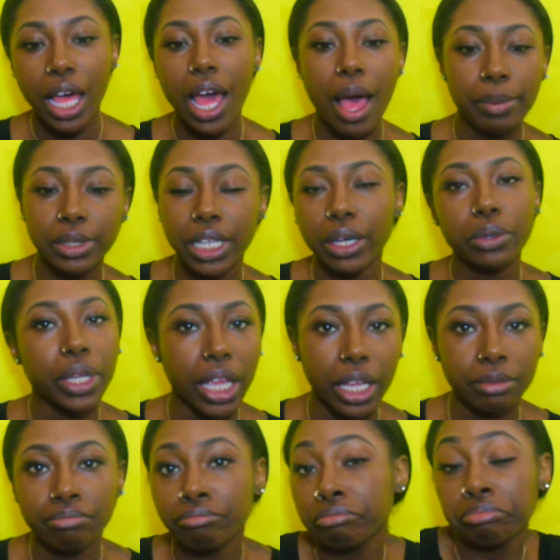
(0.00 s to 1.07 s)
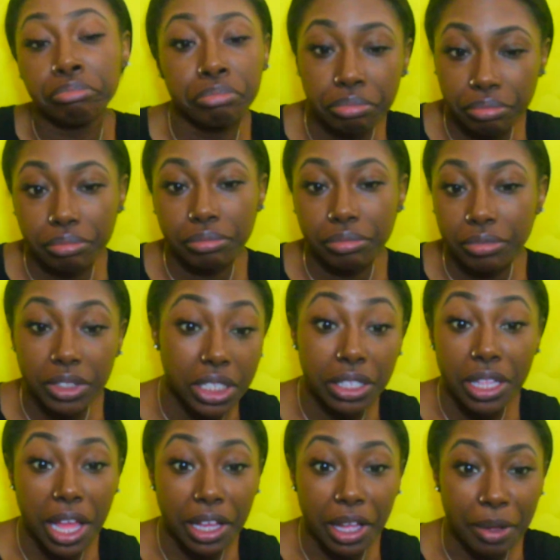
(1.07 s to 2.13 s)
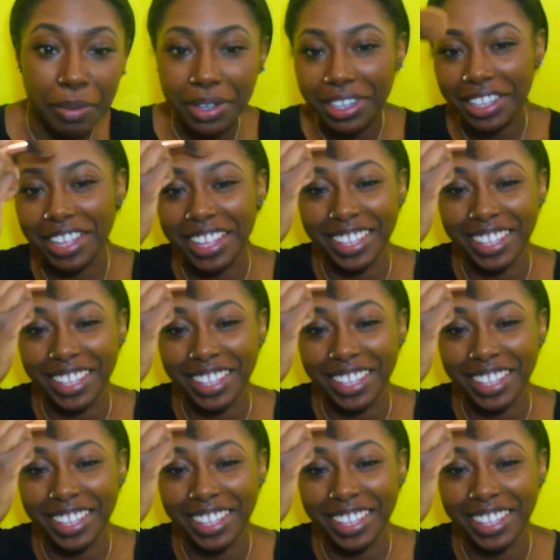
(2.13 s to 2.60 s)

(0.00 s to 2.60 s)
I was like, okay, seen that coming.